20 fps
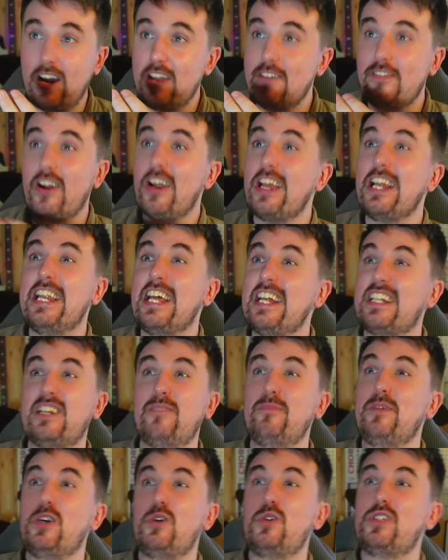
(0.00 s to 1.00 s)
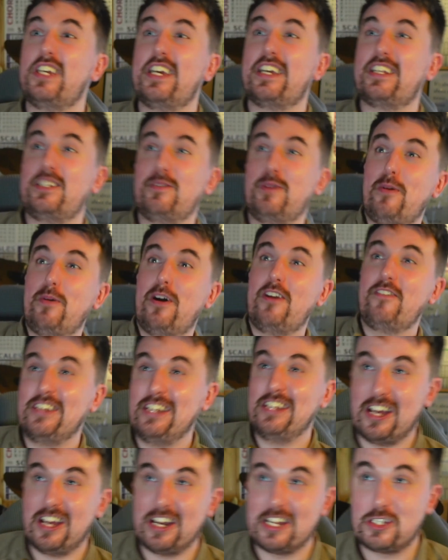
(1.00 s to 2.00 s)
very little music, to be perfectly
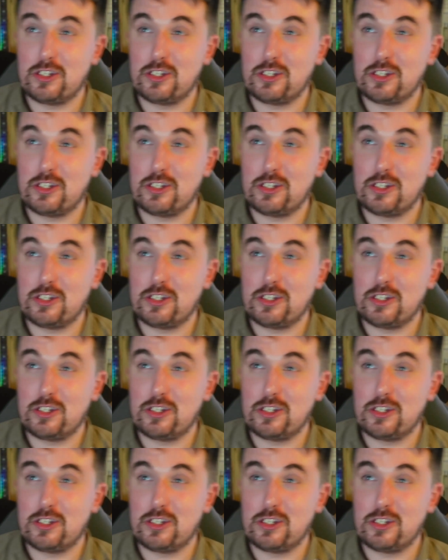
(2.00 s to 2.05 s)
honest.